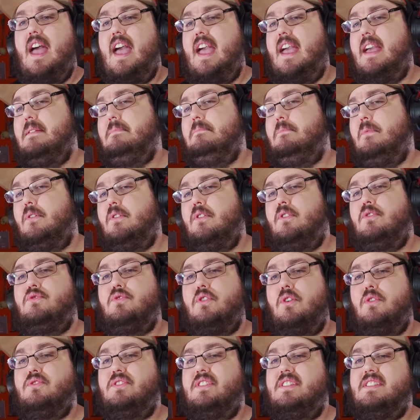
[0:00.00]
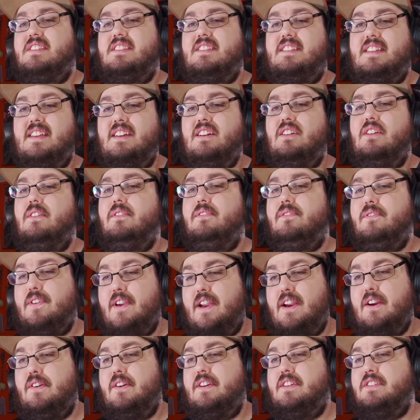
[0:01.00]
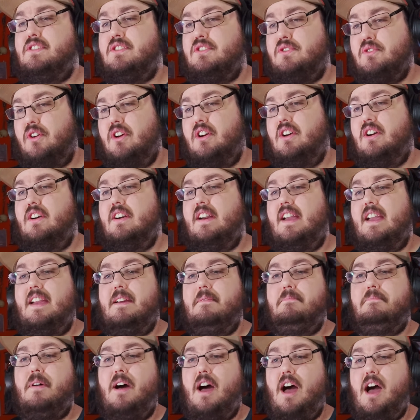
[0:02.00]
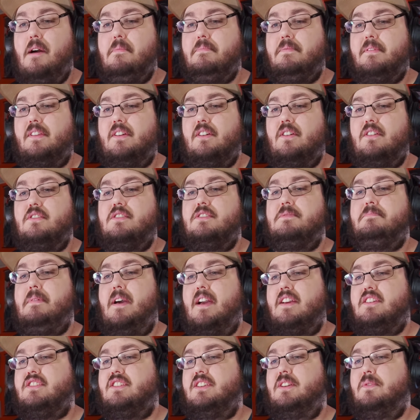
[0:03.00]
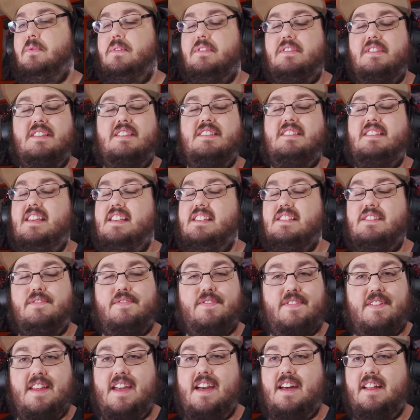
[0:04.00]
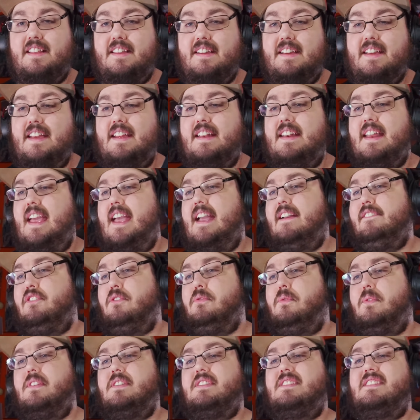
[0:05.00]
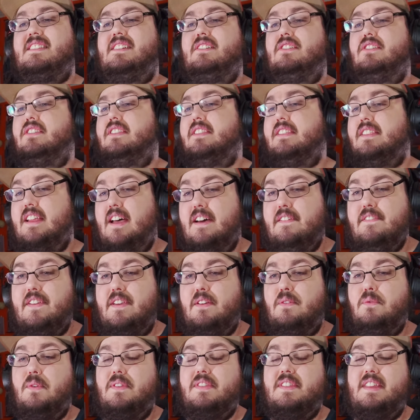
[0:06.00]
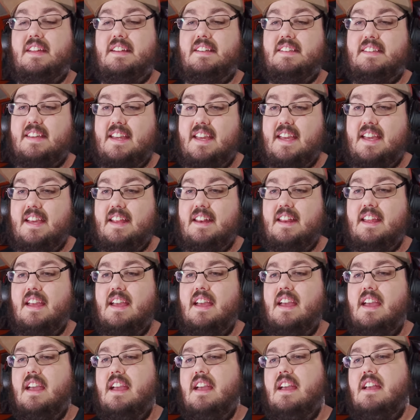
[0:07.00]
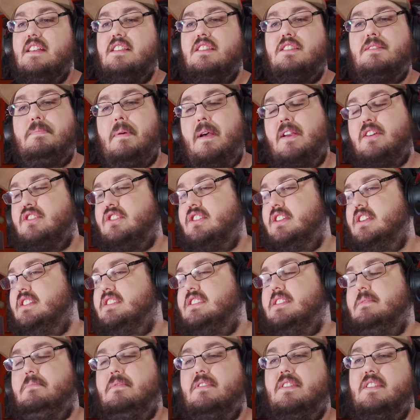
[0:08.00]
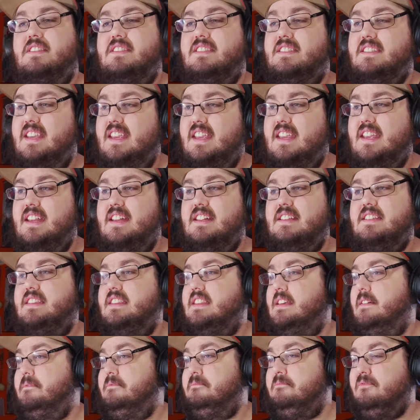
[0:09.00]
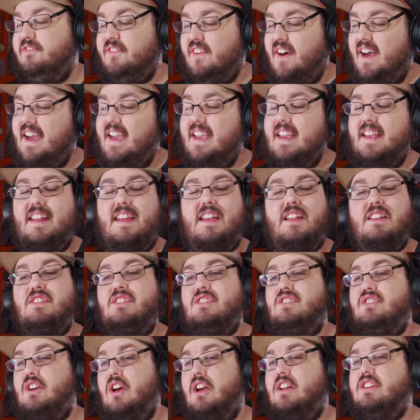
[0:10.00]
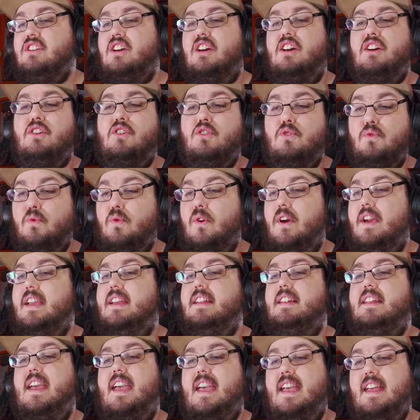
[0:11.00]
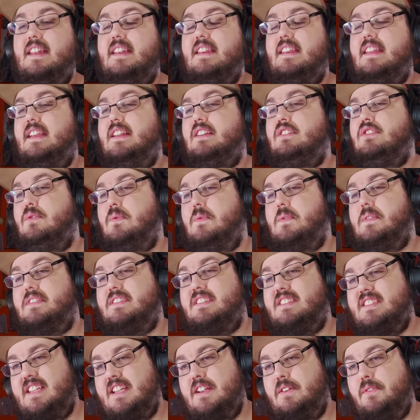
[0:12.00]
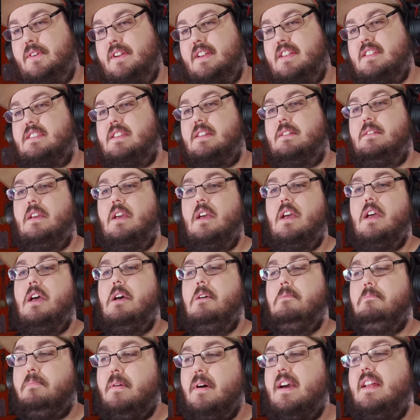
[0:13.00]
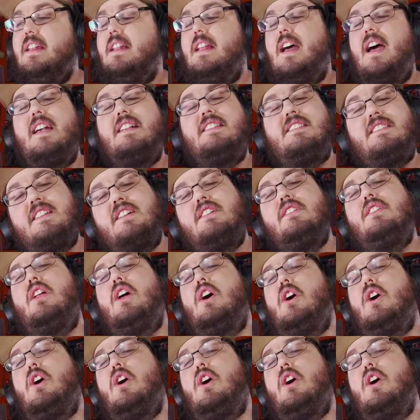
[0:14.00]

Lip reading: and Murder Drones is still very strong and popular, especially with the season finale, and everyone's still loving what they did, especially some of the scenes, the fight. It's such a great ending to a series, but I still